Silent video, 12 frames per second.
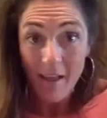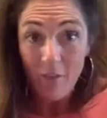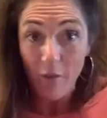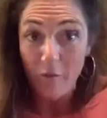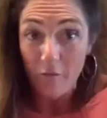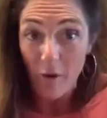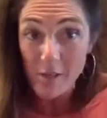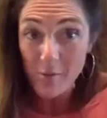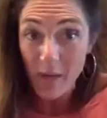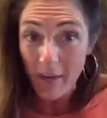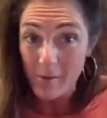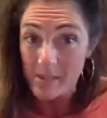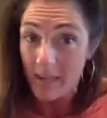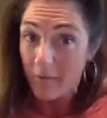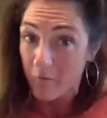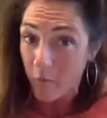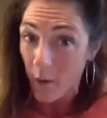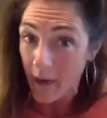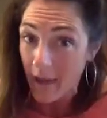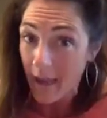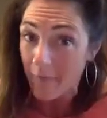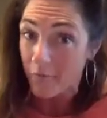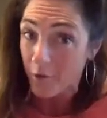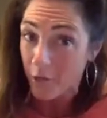The first week it was like 4
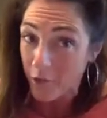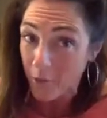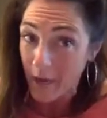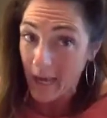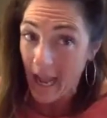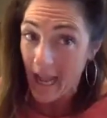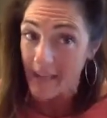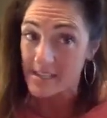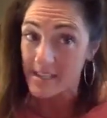a.m. for 3 days.